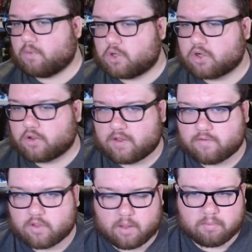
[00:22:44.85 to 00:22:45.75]
which are for
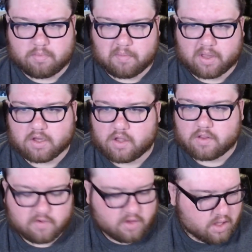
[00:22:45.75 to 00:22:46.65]
the big guns.